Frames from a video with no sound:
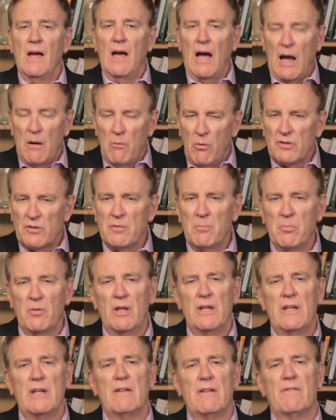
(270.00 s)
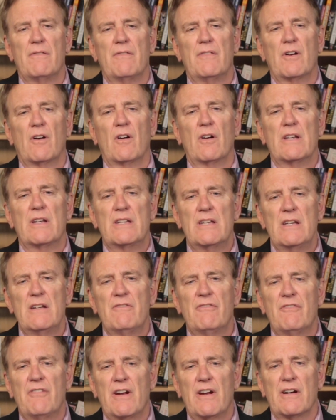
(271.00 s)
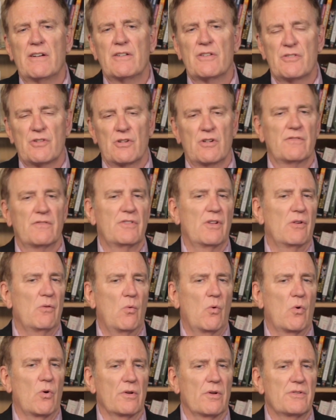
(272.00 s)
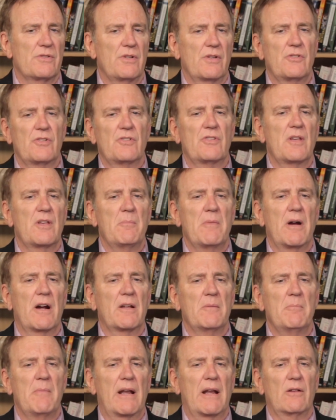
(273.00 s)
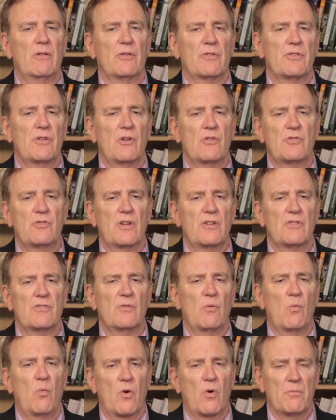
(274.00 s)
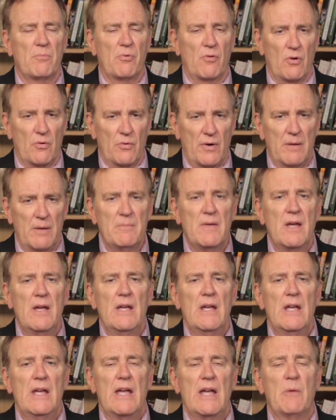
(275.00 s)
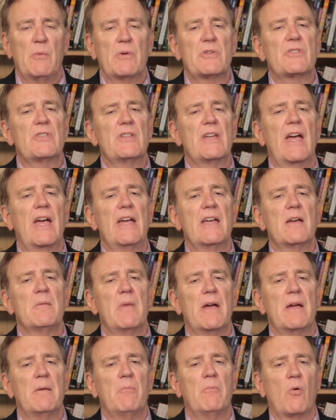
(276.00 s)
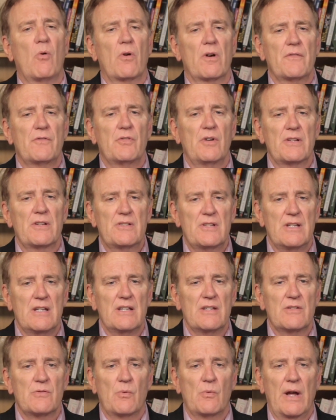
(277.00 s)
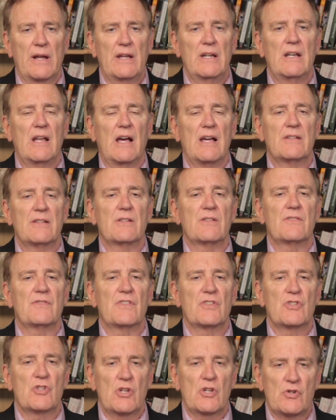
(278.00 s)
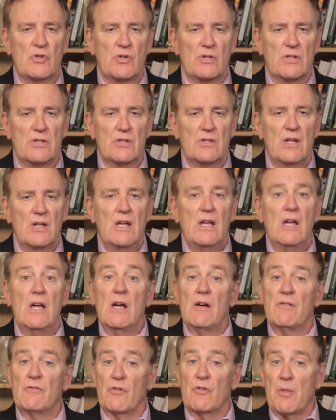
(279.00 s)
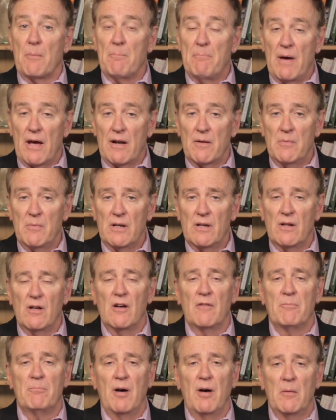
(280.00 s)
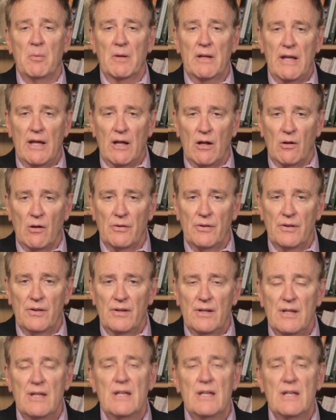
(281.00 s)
I want to believe there are indeed fair and deserved awards, such as the American Medical Association Award Program, in which the AMA Board of Trustees recognizes physicians for the betterment of public health,